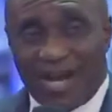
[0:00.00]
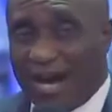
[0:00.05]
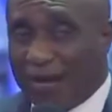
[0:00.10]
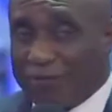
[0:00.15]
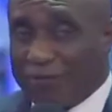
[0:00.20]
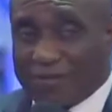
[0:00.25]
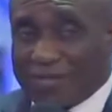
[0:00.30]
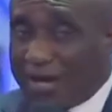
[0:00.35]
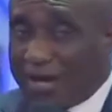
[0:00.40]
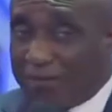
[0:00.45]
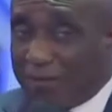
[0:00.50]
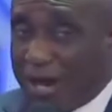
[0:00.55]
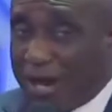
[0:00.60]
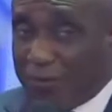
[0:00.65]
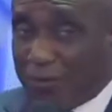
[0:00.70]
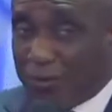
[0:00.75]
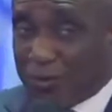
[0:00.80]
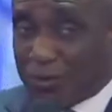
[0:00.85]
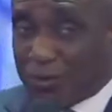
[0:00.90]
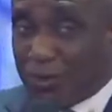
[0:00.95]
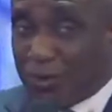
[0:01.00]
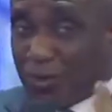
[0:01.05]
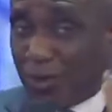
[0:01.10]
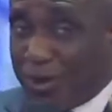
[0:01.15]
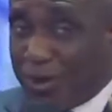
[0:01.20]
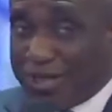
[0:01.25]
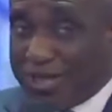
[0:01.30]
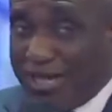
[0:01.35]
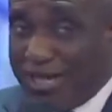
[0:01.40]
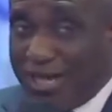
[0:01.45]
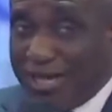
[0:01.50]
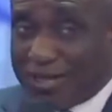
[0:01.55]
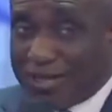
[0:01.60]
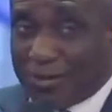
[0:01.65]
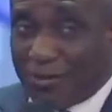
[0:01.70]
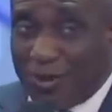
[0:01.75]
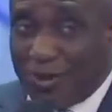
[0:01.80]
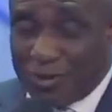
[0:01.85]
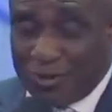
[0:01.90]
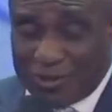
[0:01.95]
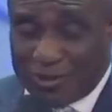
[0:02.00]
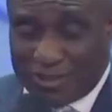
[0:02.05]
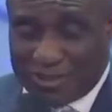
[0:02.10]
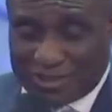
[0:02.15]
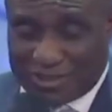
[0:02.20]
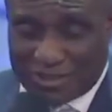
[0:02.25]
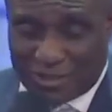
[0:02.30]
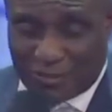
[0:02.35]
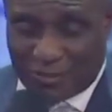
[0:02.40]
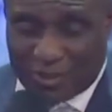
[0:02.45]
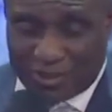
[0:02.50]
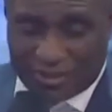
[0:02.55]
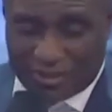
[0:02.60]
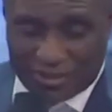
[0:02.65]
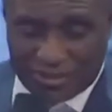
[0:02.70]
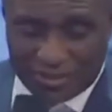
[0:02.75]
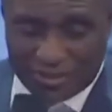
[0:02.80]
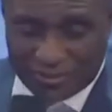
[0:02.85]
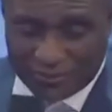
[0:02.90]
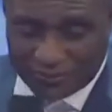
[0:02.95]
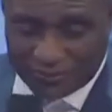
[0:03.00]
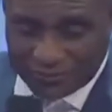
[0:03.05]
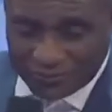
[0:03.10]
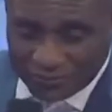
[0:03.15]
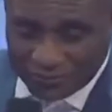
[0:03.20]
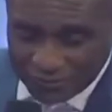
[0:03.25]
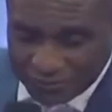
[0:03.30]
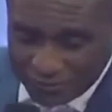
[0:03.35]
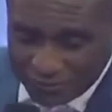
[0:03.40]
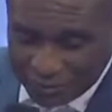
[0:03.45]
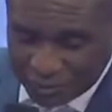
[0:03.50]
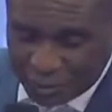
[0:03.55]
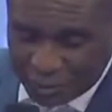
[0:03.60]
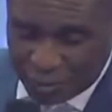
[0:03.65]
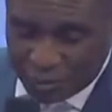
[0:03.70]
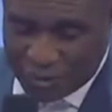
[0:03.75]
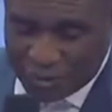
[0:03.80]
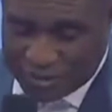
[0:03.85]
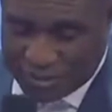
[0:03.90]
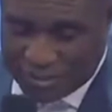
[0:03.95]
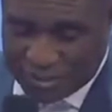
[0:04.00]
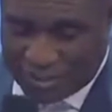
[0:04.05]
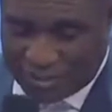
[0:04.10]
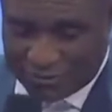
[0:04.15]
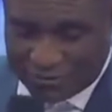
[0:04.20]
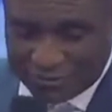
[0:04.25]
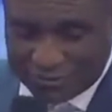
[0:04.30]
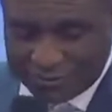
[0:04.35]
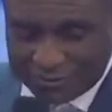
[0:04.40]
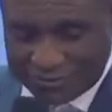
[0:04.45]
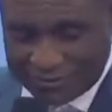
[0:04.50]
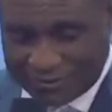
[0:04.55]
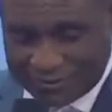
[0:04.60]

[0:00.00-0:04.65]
After Bible school, one year, the one you did three weeks, two weeks now.